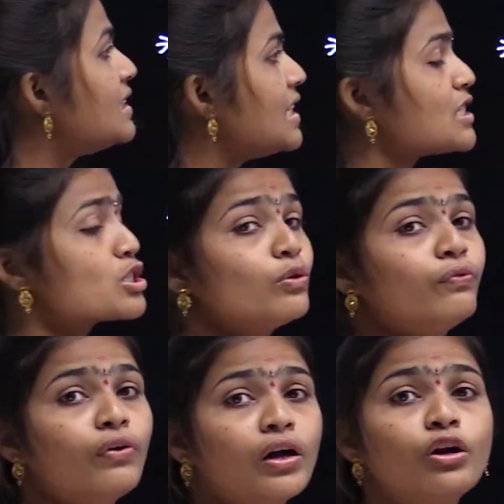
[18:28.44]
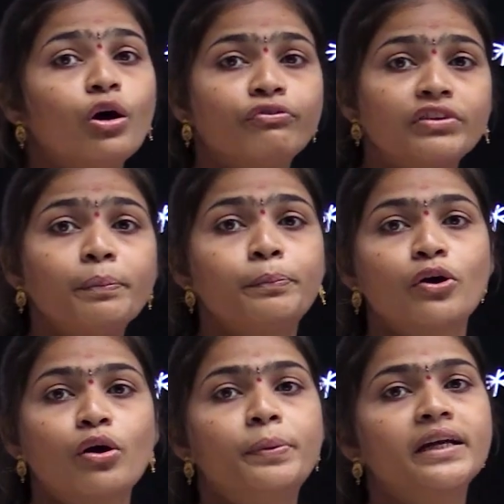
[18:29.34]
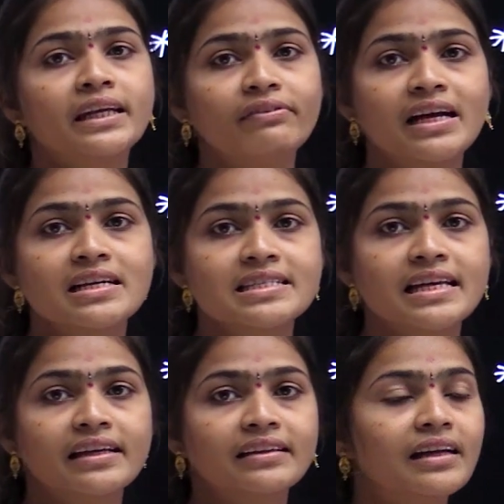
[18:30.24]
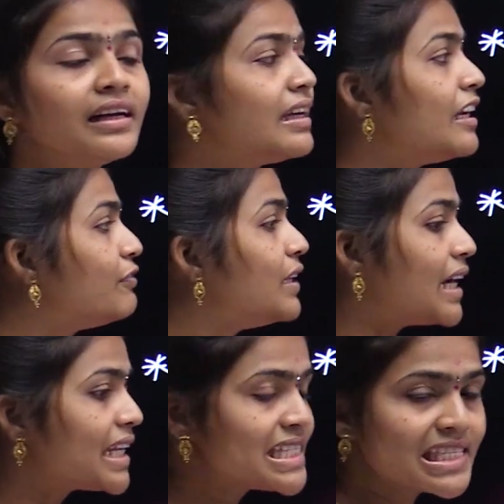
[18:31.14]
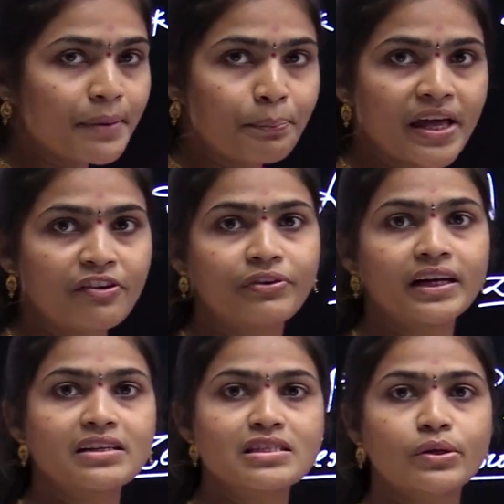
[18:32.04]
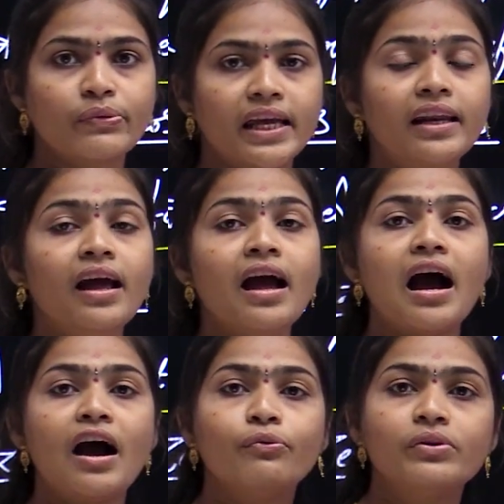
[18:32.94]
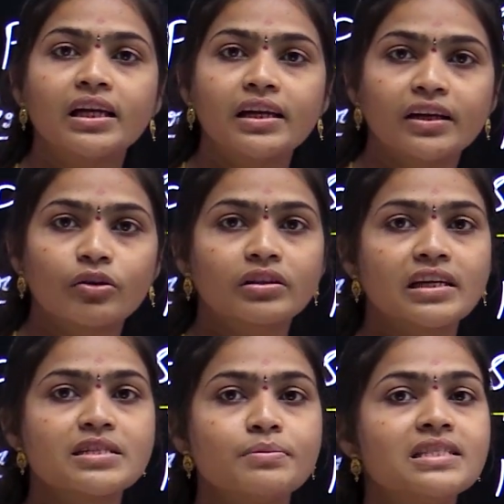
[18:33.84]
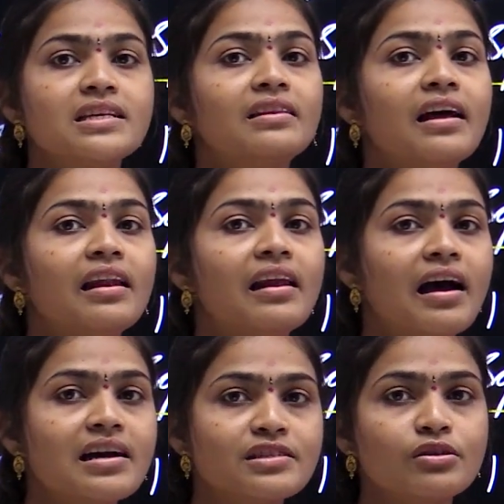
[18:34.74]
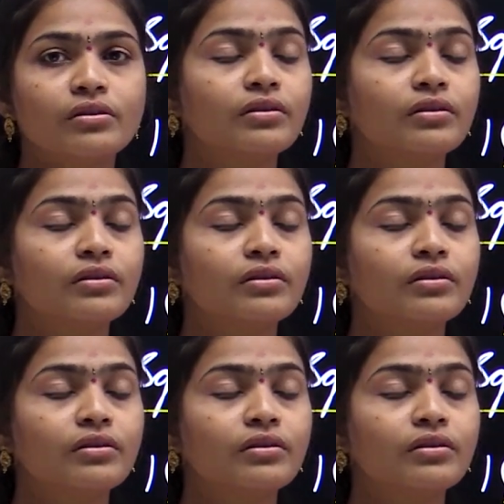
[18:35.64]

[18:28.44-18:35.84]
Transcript: just one of the property we are saying that if that is a perfect square, how we can recognize means the last,